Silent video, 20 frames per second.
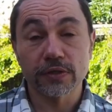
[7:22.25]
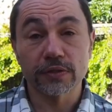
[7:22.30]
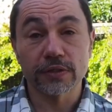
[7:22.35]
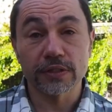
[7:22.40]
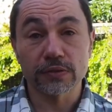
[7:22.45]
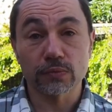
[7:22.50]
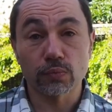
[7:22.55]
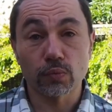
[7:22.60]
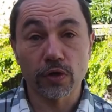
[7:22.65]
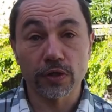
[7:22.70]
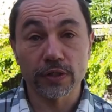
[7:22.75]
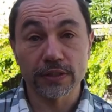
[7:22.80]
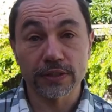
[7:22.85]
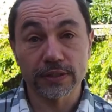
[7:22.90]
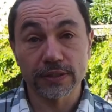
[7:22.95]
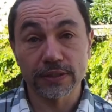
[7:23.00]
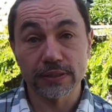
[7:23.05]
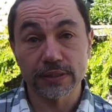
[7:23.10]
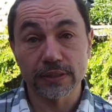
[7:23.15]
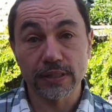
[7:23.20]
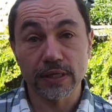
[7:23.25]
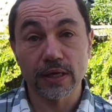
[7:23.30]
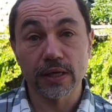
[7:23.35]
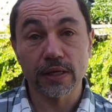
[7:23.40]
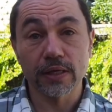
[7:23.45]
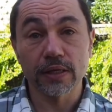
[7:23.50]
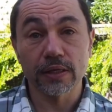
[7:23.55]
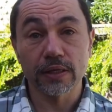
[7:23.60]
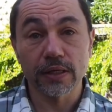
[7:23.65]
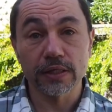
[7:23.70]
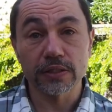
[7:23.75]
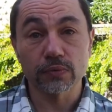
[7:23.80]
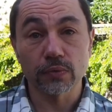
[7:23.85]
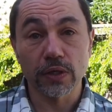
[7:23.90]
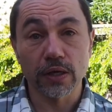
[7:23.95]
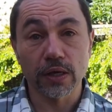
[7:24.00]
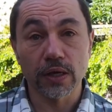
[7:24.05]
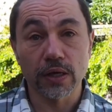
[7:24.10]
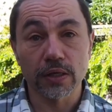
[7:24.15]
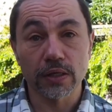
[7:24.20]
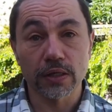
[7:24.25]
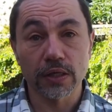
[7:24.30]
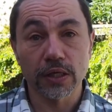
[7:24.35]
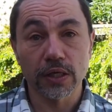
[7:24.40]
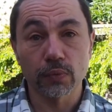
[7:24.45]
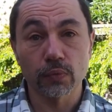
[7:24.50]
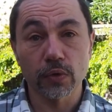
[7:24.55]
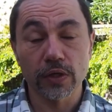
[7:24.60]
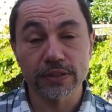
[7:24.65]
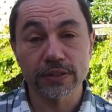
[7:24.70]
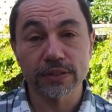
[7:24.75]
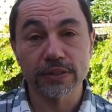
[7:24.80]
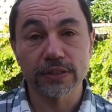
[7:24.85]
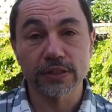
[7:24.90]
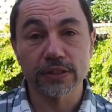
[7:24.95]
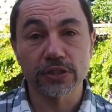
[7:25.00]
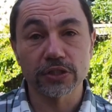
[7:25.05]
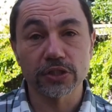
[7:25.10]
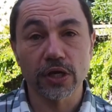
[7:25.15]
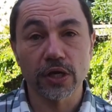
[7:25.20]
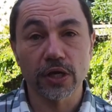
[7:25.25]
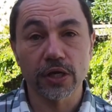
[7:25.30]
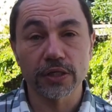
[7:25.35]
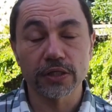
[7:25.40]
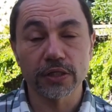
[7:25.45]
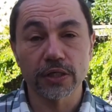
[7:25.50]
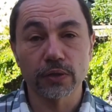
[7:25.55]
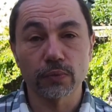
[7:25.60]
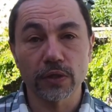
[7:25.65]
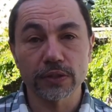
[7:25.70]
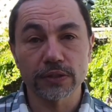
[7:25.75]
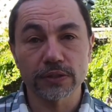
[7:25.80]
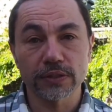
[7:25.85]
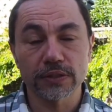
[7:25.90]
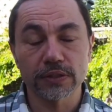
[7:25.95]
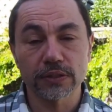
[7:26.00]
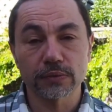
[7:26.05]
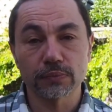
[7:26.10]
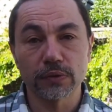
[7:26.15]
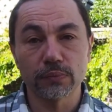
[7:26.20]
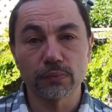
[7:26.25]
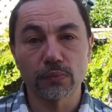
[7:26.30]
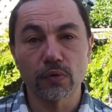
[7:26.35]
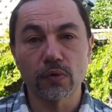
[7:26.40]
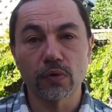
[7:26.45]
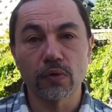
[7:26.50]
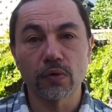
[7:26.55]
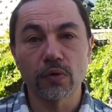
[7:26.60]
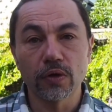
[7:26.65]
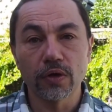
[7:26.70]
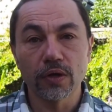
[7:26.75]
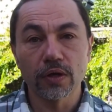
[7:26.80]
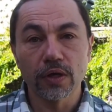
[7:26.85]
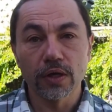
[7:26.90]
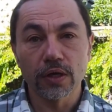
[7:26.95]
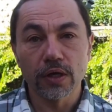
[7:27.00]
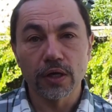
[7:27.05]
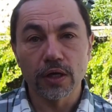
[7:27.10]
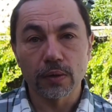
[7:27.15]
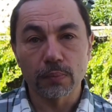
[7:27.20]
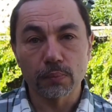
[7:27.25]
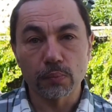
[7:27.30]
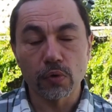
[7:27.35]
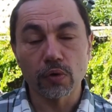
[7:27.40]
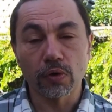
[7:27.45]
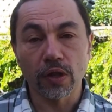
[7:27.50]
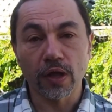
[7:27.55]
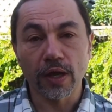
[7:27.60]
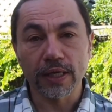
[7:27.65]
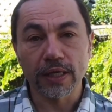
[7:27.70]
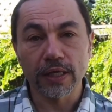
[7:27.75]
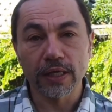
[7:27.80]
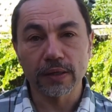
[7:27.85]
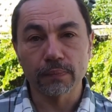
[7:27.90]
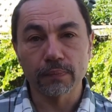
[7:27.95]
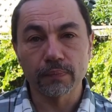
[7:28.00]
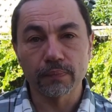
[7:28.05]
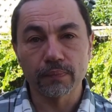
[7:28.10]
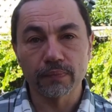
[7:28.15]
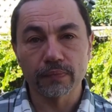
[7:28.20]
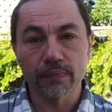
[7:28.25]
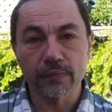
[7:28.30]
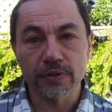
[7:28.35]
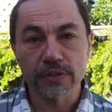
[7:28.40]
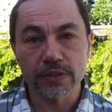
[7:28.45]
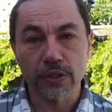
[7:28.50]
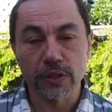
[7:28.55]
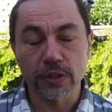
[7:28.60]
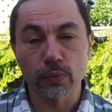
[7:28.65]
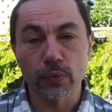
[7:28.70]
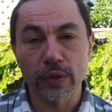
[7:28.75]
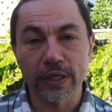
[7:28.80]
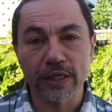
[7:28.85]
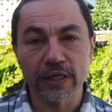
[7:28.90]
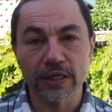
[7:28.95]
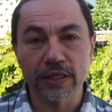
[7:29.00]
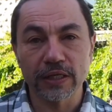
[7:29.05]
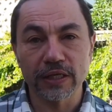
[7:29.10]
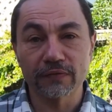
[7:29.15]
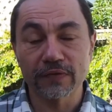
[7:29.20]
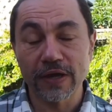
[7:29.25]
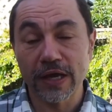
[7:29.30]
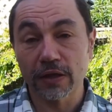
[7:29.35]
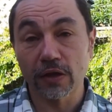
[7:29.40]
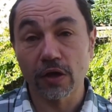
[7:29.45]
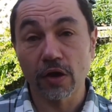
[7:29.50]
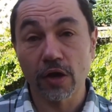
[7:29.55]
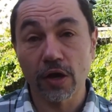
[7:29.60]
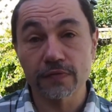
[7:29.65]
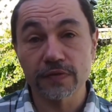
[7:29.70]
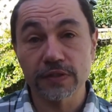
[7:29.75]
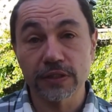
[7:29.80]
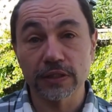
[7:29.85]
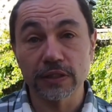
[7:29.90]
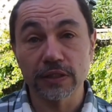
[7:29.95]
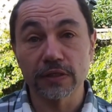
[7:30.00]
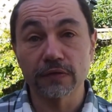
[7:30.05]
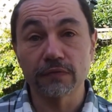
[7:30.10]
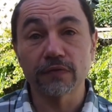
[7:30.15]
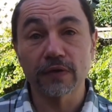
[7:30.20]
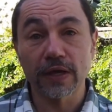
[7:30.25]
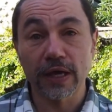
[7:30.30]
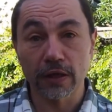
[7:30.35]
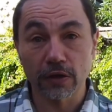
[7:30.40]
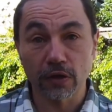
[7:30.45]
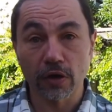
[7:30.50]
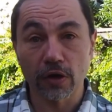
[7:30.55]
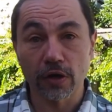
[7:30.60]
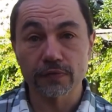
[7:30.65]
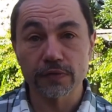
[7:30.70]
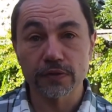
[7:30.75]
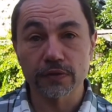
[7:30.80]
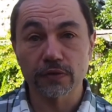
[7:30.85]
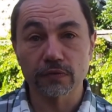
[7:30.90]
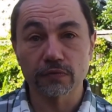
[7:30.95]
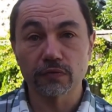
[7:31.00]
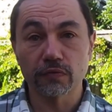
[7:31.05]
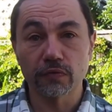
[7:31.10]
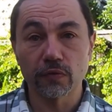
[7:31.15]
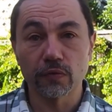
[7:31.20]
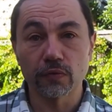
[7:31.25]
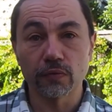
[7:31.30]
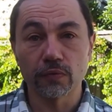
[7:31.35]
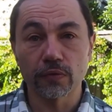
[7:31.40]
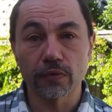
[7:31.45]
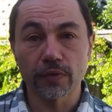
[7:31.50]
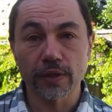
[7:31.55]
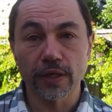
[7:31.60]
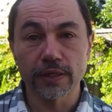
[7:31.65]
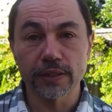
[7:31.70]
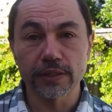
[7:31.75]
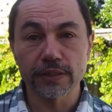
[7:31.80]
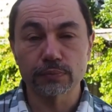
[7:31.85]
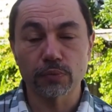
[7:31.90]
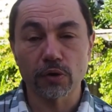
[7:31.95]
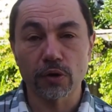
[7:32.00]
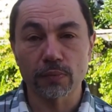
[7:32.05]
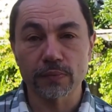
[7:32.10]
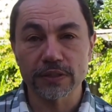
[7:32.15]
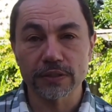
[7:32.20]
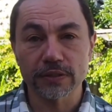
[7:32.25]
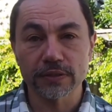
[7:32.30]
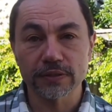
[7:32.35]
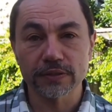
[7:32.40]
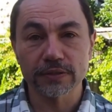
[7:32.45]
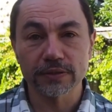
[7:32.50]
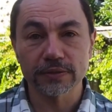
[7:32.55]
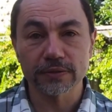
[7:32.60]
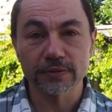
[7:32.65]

doesn't want us to stay as we are. He wants us to change. He wants us to be more, more like Him so that we can live our lives and live our lives to the full that He's promised us.